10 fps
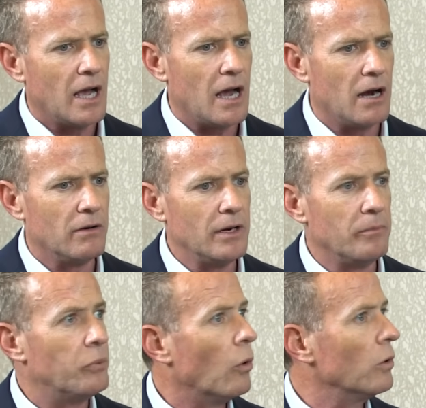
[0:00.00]
are
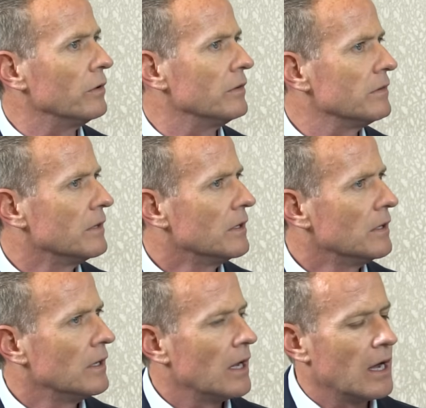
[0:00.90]
important
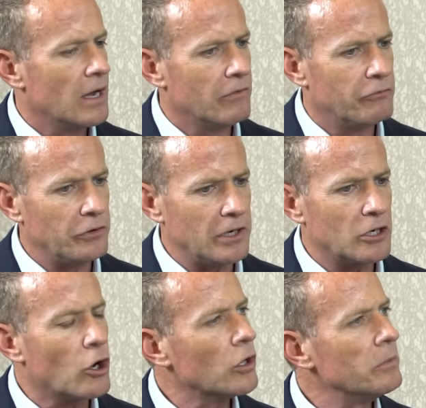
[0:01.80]
um, for the
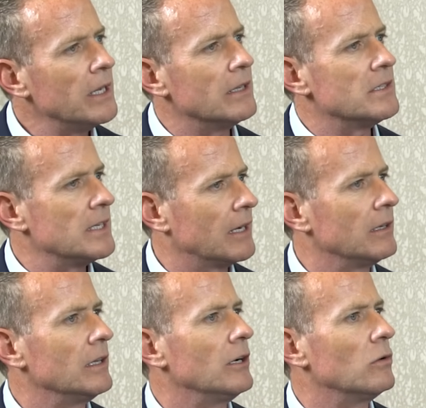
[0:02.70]
economy and
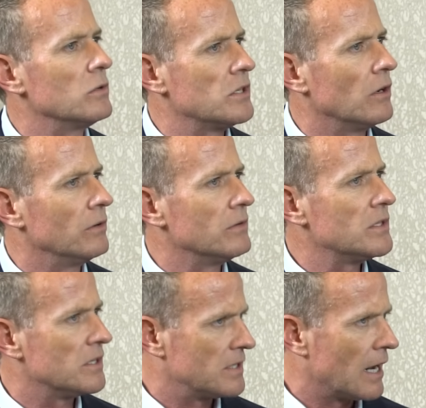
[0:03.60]
secondly are also
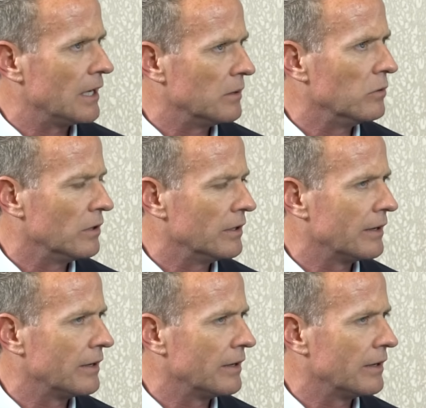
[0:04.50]
sustainable and,